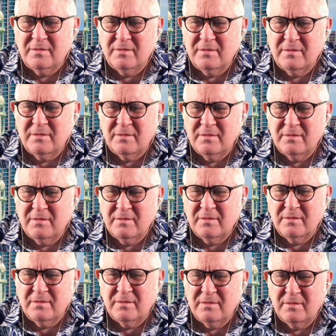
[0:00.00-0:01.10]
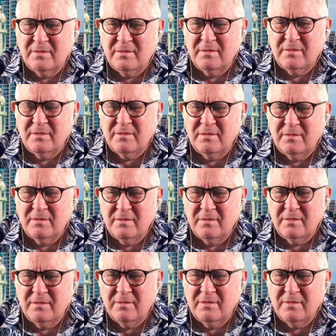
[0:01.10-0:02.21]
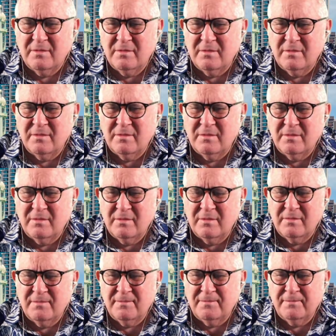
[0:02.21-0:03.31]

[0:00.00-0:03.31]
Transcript: The person shown says nothing.